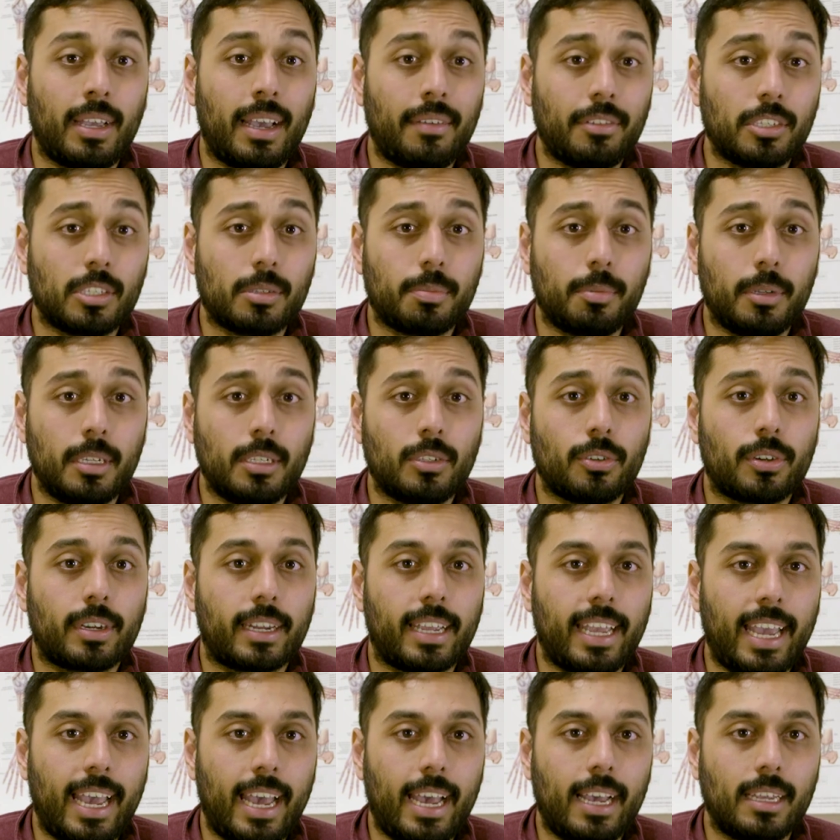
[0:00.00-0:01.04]
you have a splint or a
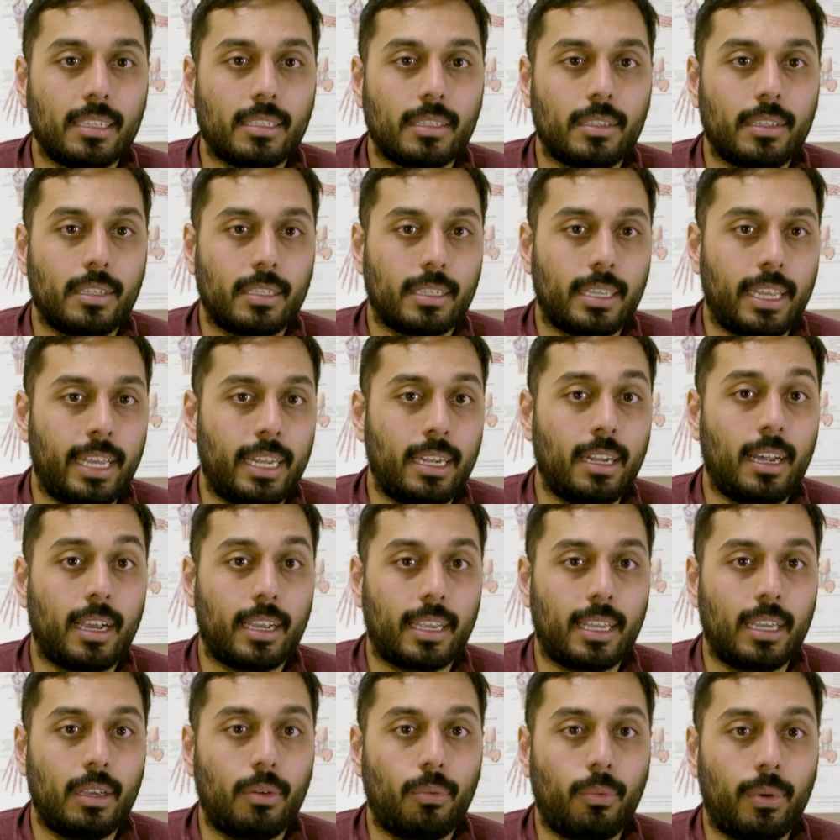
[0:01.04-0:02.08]
cast, this cannot
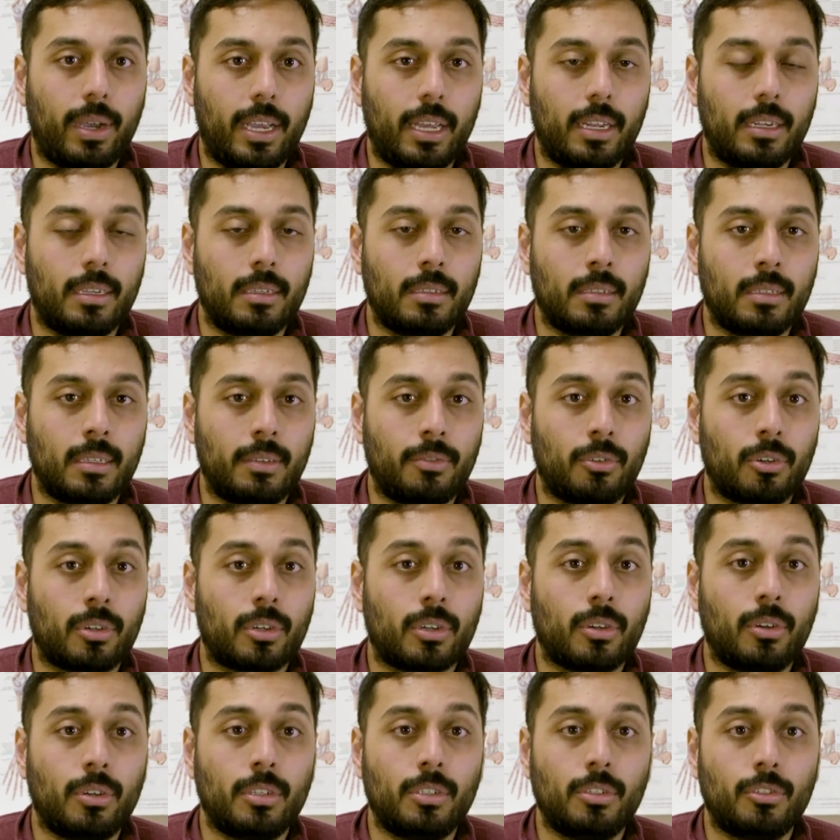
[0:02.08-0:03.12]
get wet. If you're
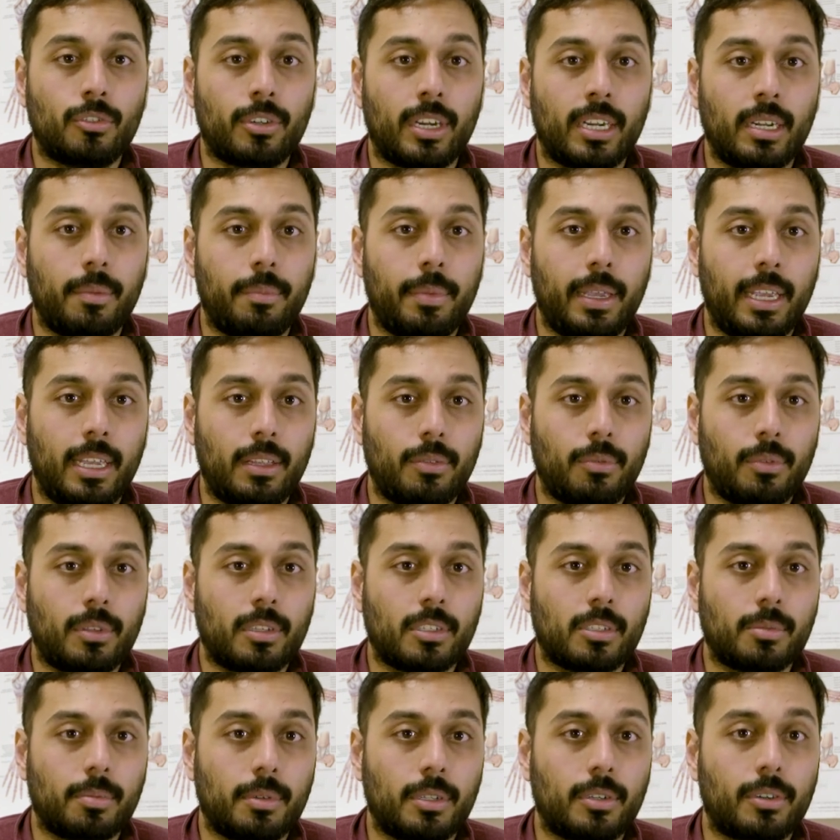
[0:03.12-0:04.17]
going to try to bathe with a
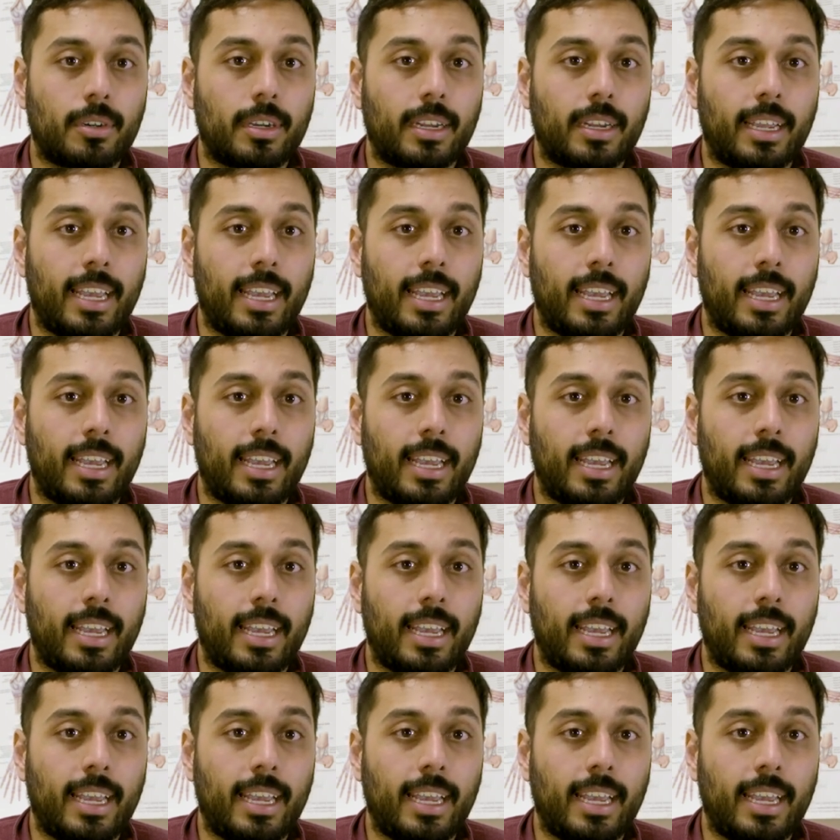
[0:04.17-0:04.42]
splint or a